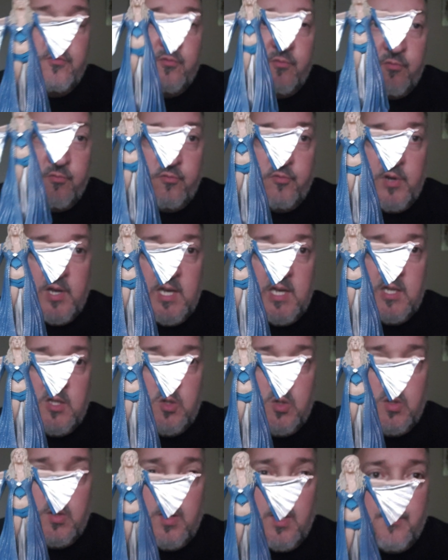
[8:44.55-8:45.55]
really
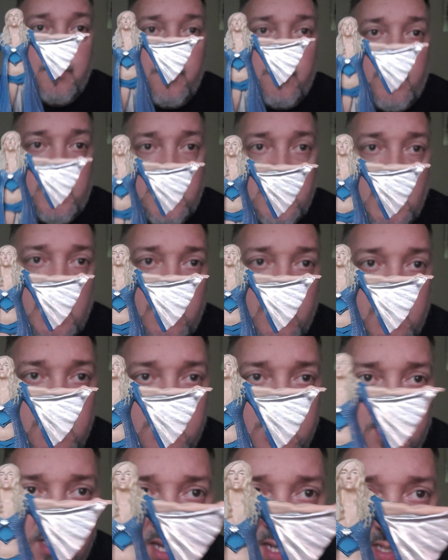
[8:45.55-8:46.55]
do appreciate
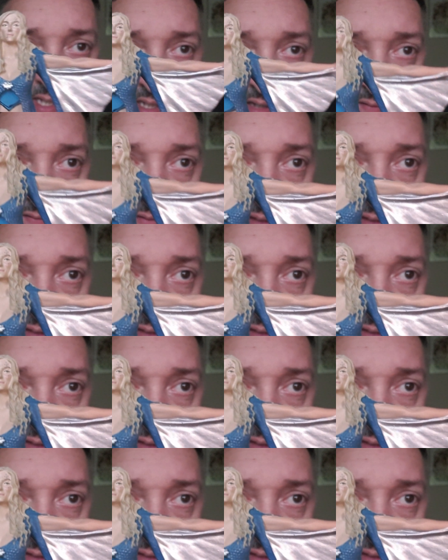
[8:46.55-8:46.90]
this. And like I said, the